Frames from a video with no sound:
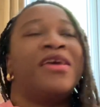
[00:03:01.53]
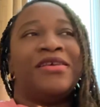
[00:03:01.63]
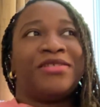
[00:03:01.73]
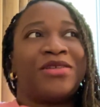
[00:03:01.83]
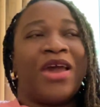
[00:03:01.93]

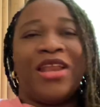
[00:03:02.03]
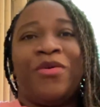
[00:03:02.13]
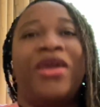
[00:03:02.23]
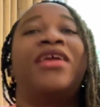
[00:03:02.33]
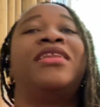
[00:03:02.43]
So
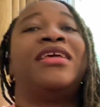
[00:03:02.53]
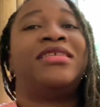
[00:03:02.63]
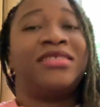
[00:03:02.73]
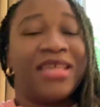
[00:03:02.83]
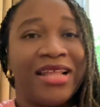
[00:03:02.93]
anyway, they
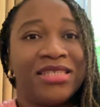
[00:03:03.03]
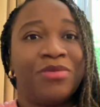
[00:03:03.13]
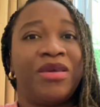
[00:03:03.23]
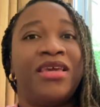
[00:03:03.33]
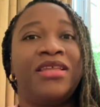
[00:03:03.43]
sent
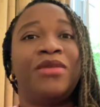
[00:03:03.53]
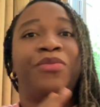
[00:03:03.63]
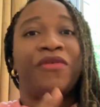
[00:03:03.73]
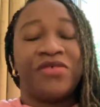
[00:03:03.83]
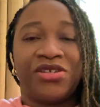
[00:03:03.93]
me the
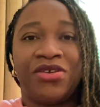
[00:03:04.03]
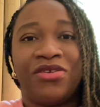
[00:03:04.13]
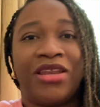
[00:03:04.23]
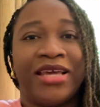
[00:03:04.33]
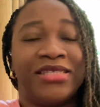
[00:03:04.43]
provisional
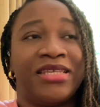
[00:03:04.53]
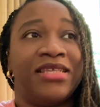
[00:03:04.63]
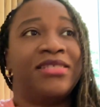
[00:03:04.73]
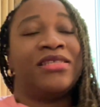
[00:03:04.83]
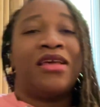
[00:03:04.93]

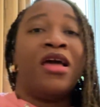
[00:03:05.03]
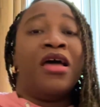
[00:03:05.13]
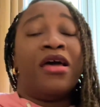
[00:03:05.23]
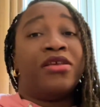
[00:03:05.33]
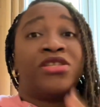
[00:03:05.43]
license
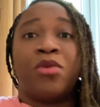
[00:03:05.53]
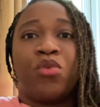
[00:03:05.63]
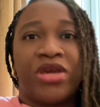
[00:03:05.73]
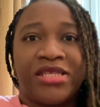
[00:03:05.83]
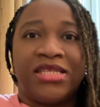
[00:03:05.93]
some
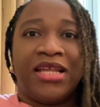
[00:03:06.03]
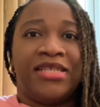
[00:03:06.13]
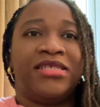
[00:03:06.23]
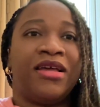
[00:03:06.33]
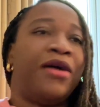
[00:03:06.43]
weeks
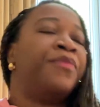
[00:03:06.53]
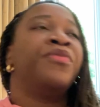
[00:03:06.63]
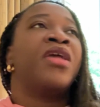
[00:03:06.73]
later